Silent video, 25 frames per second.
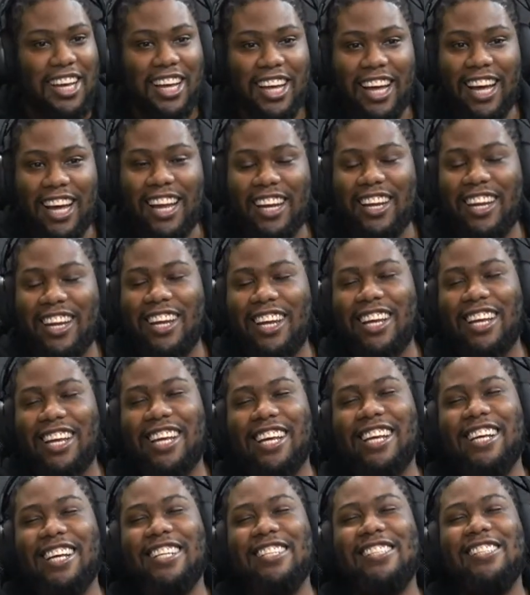and
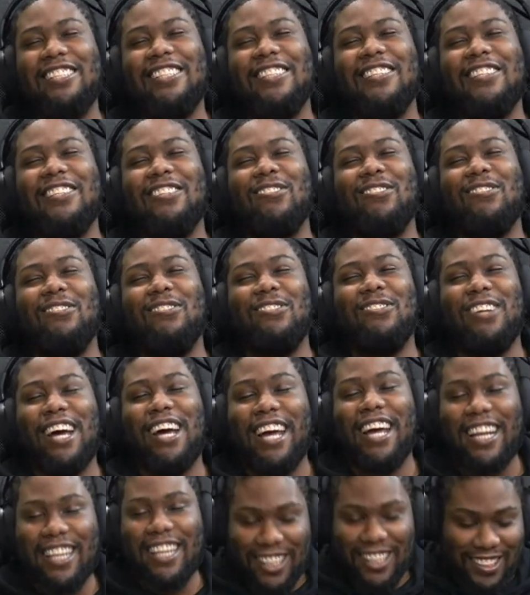it is
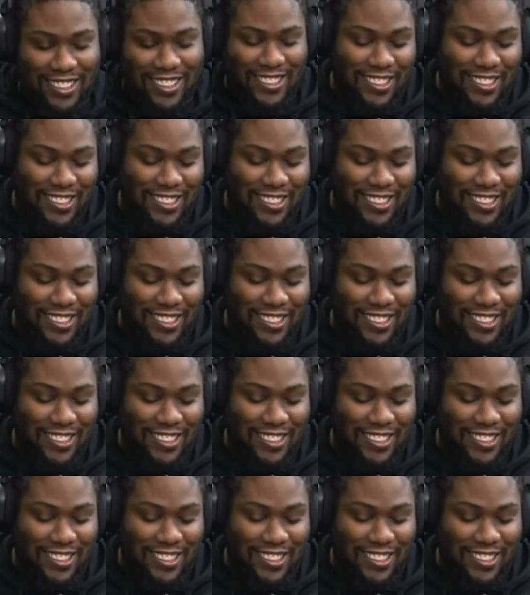mad.